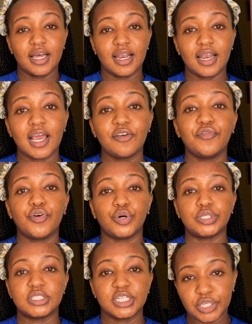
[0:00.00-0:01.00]
Life
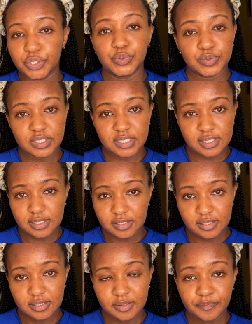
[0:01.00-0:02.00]
continues.
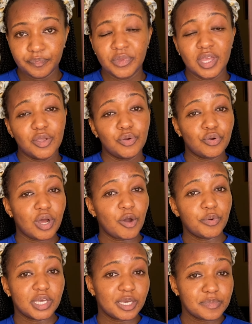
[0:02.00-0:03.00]
You know how
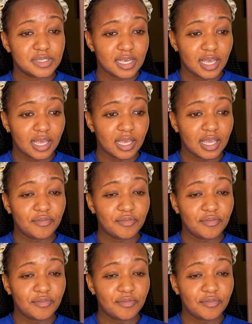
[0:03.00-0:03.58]
we keep saying,